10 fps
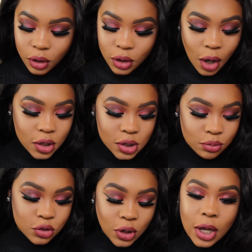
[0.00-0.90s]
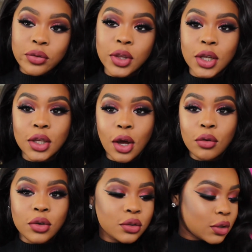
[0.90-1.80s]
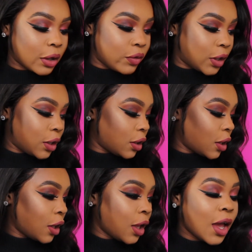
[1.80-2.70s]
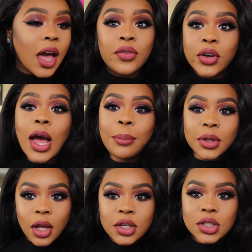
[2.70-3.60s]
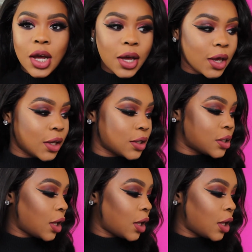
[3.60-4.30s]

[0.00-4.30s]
Y'all some trifling. Y'all real trifling. I forgot blush, guys.